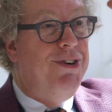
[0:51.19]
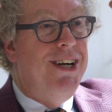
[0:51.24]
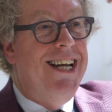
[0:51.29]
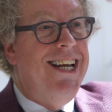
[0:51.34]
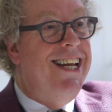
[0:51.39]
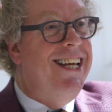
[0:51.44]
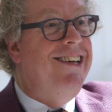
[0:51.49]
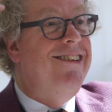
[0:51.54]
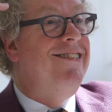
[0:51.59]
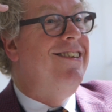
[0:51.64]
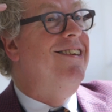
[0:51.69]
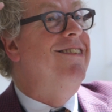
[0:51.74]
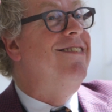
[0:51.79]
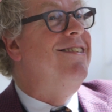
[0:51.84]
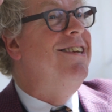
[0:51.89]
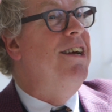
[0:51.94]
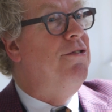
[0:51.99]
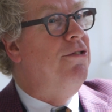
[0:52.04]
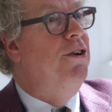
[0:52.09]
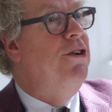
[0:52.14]
releases
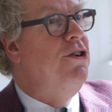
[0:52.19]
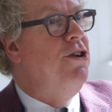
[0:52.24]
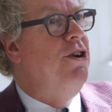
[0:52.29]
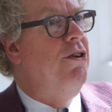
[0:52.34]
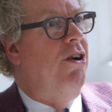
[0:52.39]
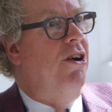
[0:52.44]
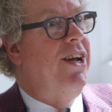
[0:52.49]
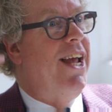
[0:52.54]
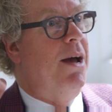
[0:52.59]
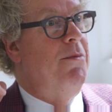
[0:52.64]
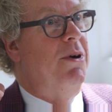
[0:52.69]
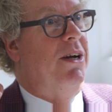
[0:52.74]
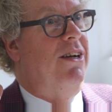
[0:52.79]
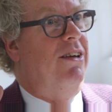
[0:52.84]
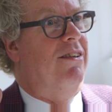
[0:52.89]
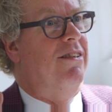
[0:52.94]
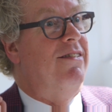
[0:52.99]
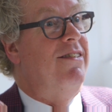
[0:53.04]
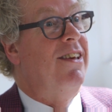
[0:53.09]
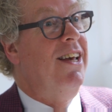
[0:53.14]
different
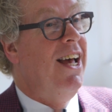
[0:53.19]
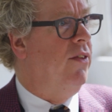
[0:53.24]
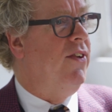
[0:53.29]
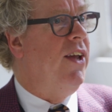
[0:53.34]
neurochemicals.